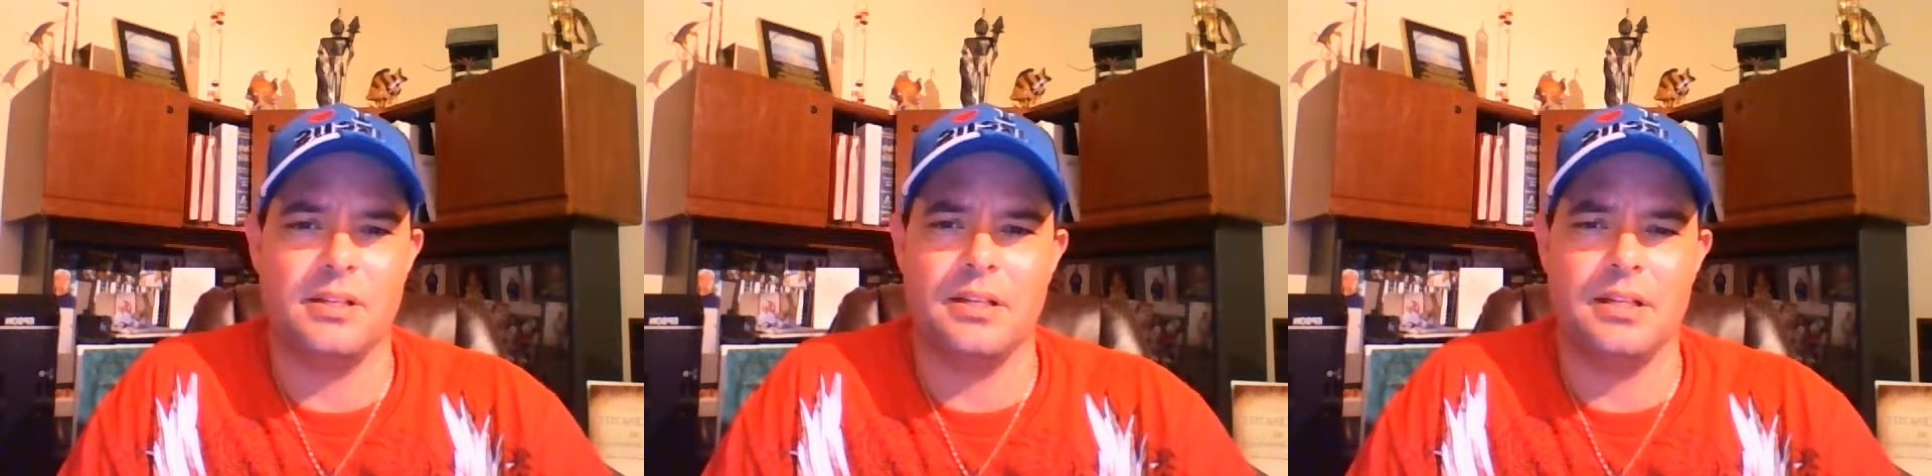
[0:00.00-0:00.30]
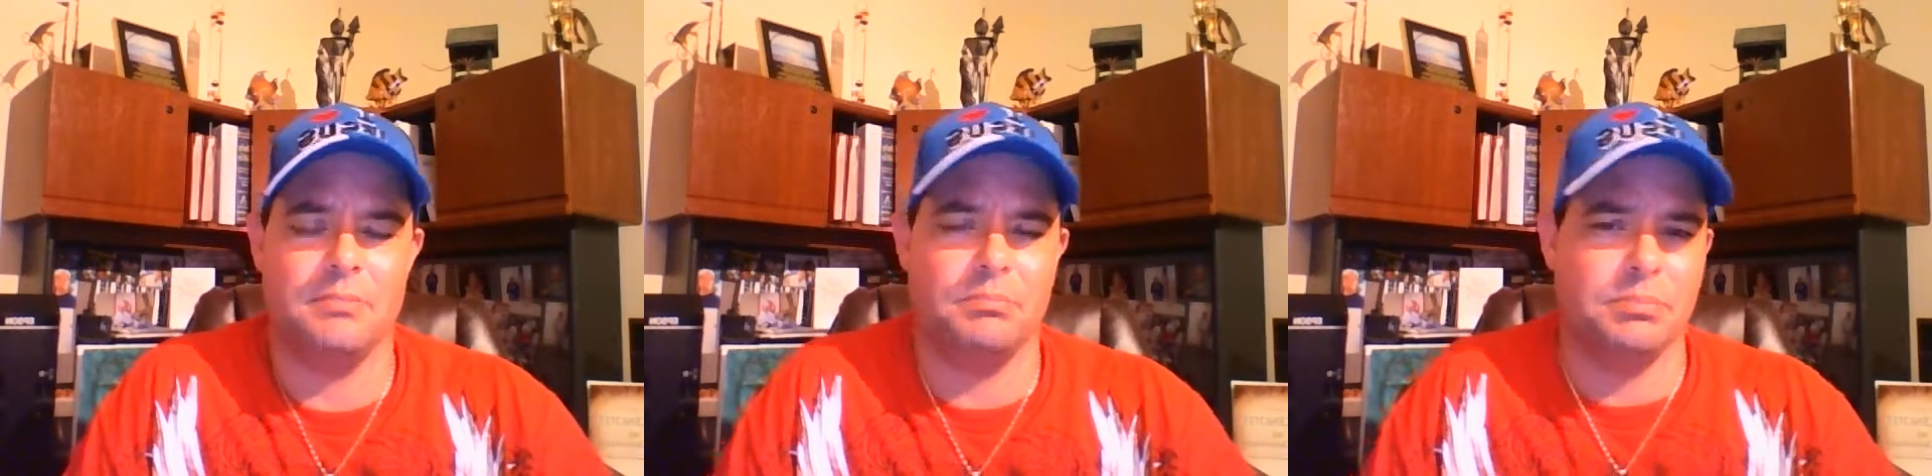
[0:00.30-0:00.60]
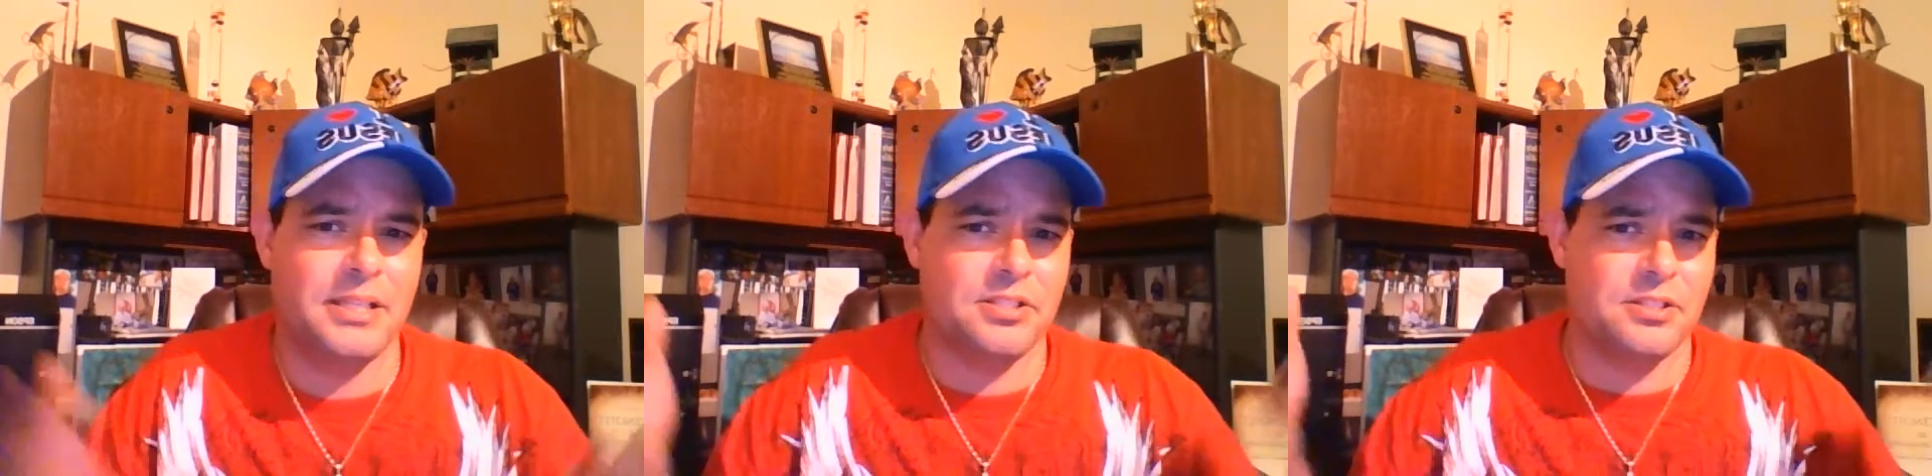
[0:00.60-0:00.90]
uh, a
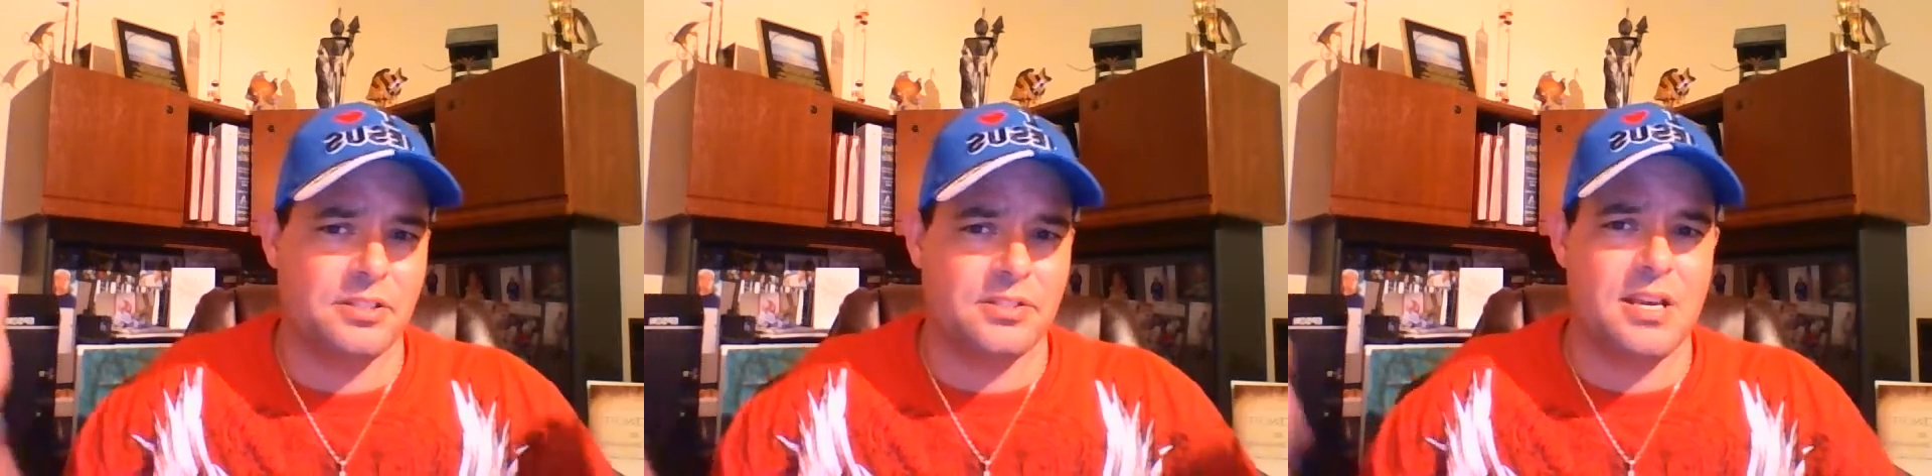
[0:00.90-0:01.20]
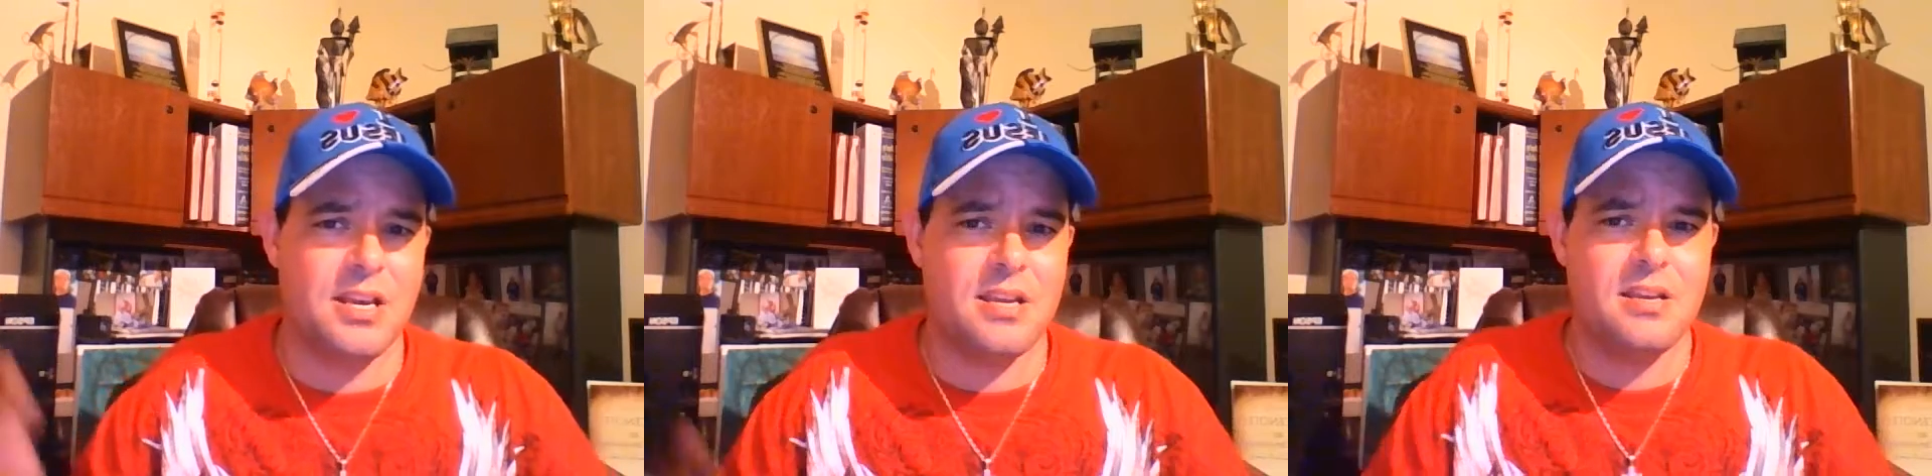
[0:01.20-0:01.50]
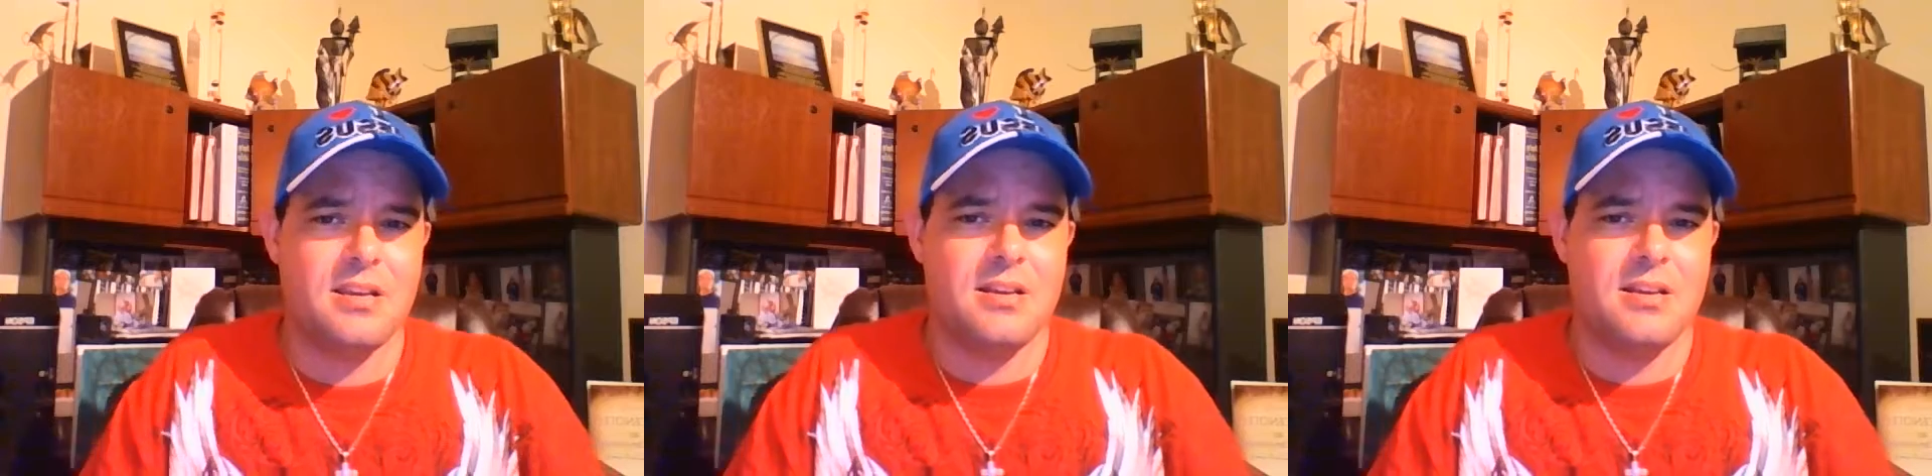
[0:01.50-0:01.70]
place to stay.